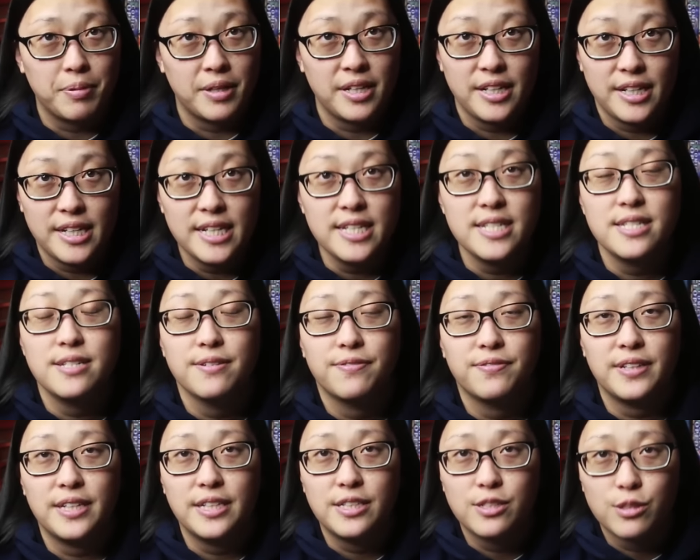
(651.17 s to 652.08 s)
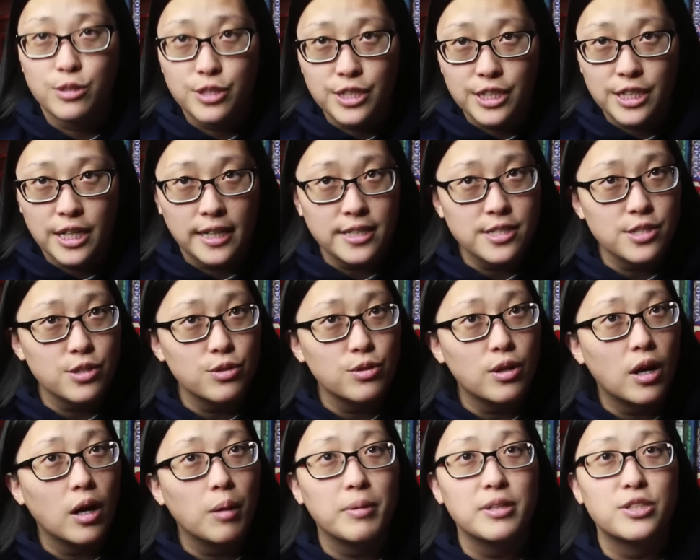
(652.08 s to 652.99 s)
He needs to feed, so she cuts
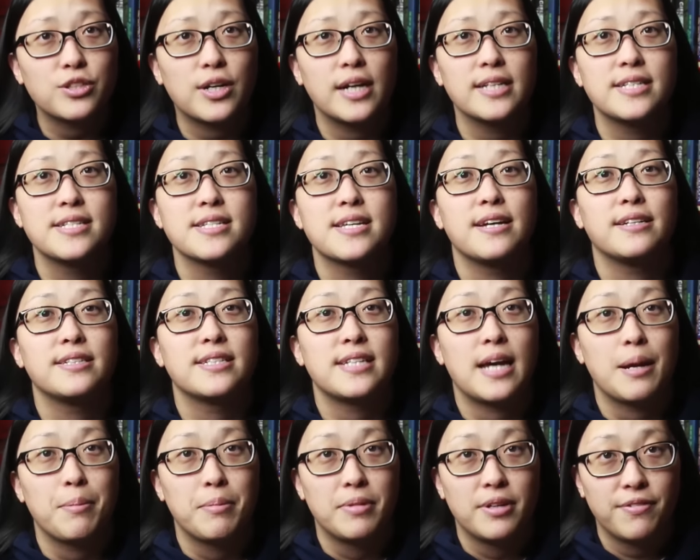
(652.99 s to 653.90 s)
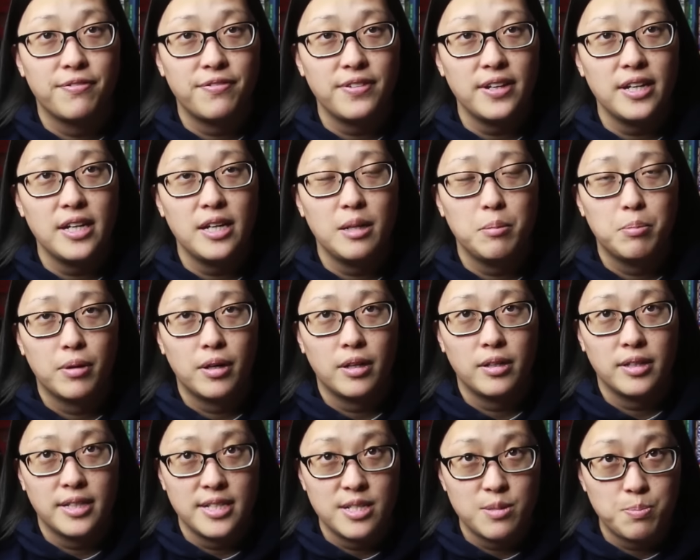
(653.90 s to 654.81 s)
her arm and tries to get Simon to feed,
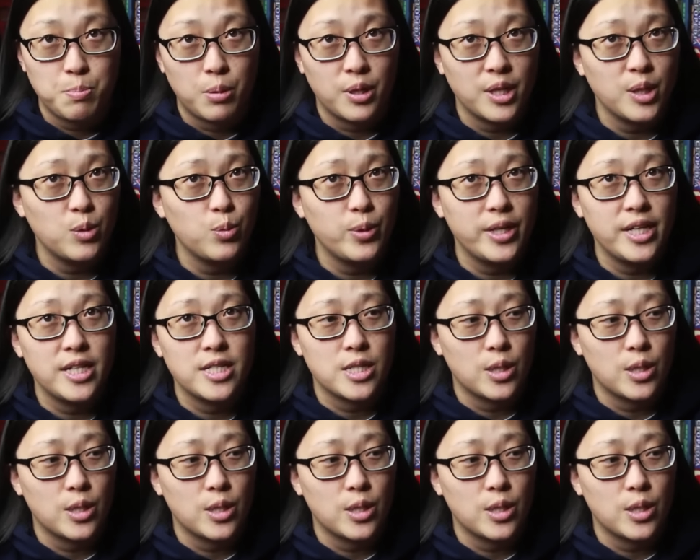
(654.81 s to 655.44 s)
but he's pretty weak,